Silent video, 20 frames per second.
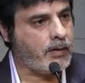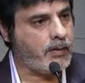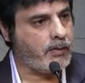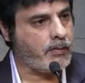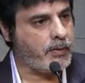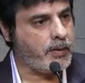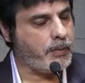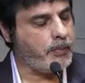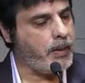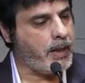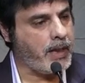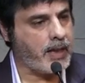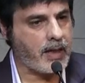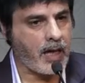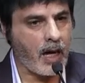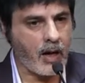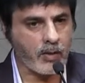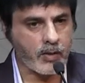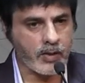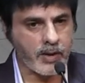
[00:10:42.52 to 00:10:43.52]
We built
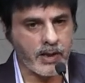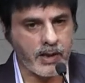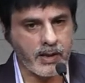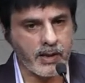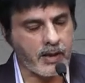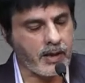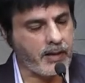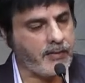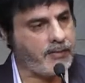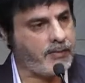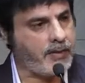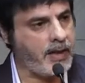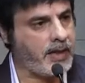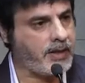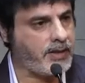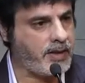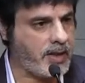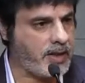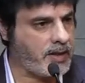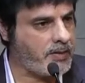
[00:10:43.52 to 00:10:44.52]
houses in
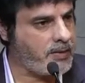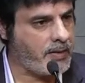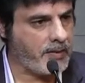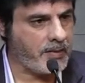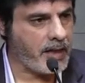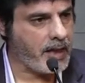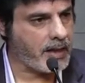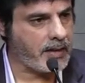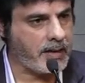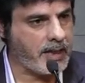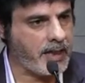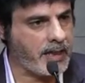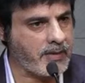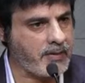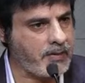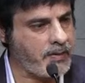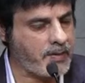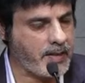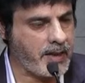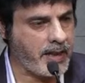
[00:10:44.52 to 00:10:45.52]
villages. We've done things.
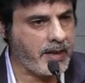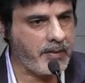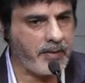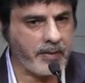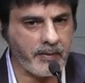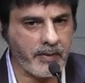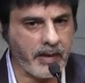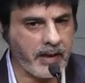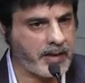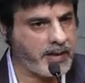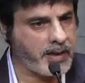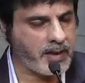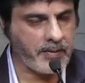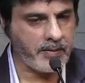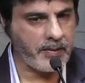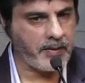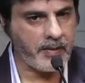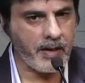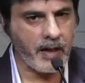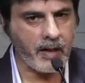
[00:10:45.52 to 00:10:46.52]
We've stayed with villages.
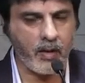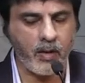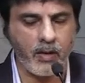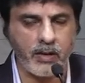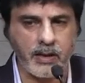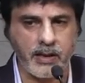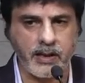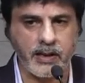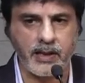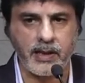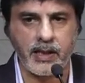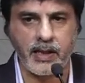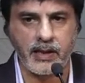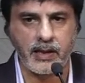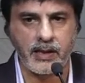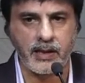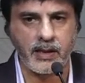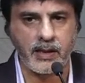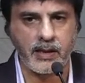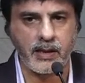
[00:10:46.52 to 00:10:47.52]
We've done all these
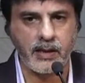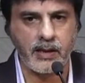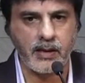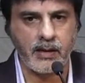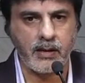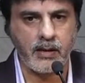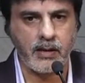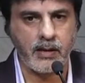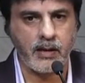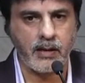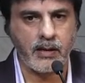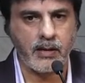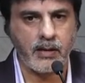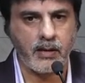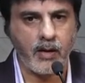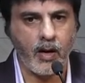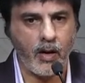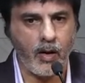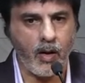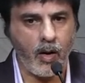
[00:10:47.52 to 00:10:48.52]
things
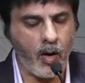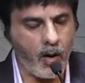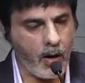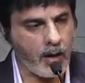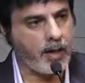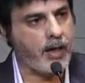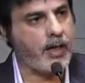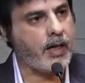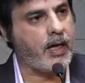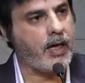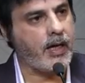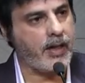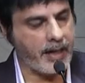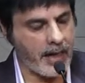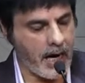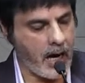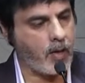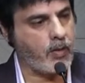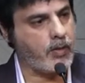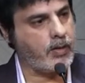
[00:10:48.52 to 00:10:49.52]
on
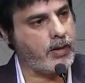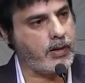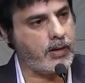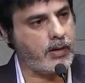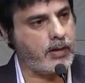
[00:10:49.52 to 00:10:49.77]
ground.